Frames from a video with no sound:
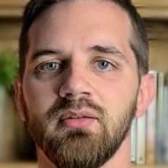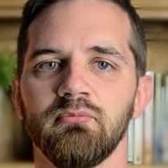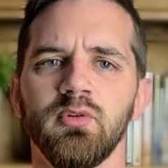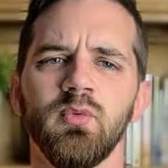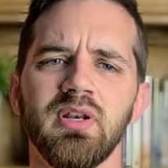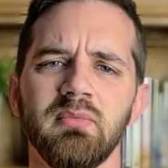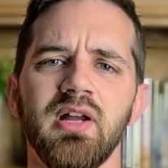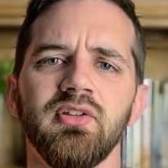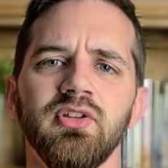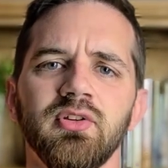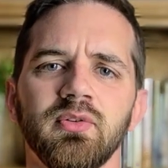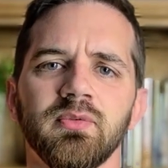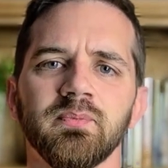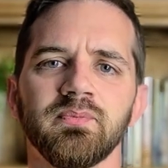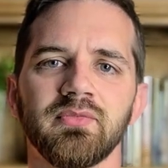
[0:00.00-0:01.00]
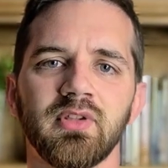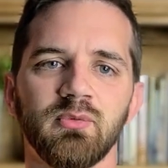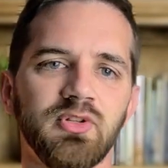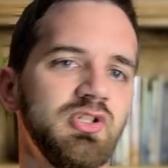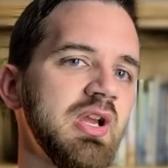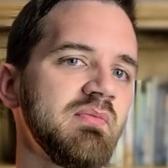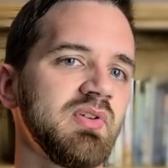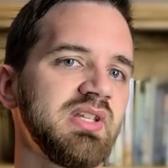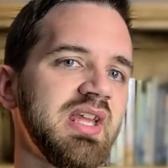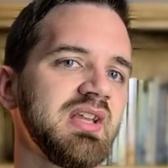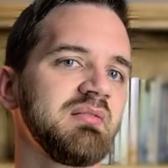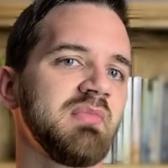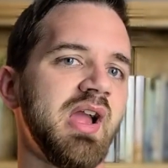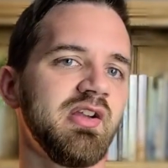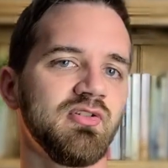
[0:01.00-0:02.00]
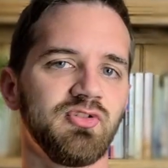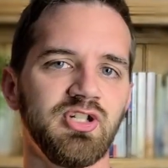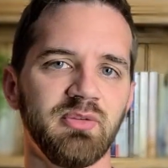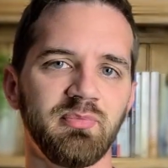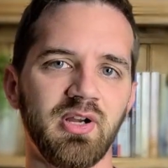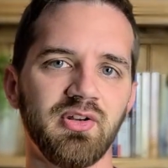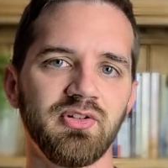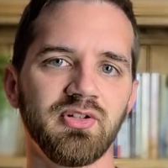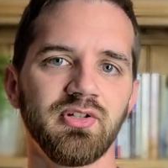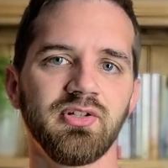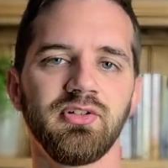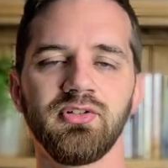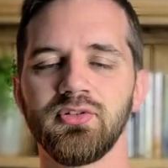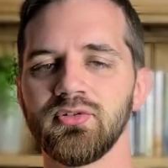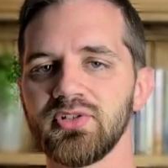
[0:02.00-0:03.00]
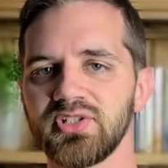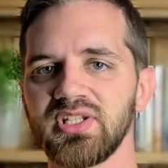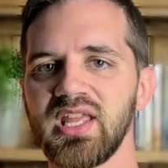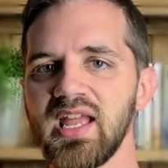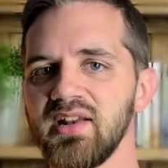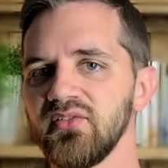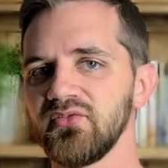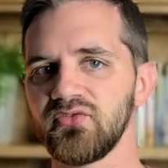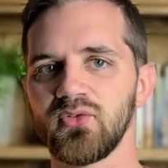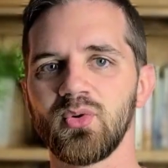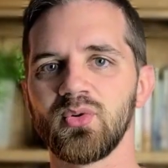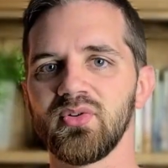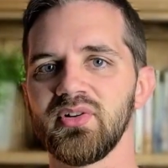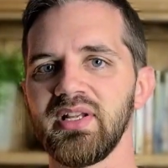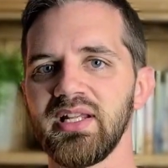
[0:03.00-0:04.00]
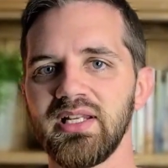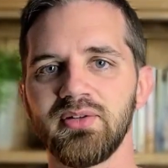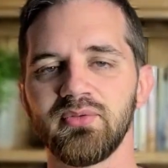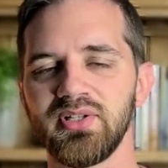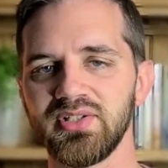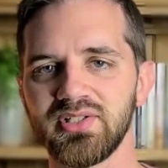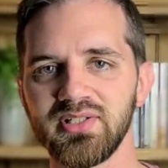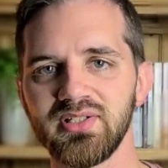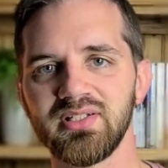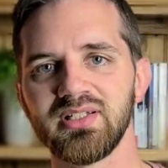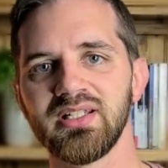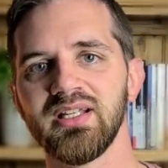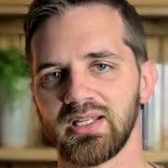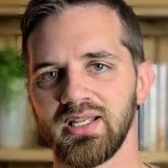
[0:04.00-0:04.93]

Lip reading: But what about you? Would you ever take a microchip under your skin for any reason?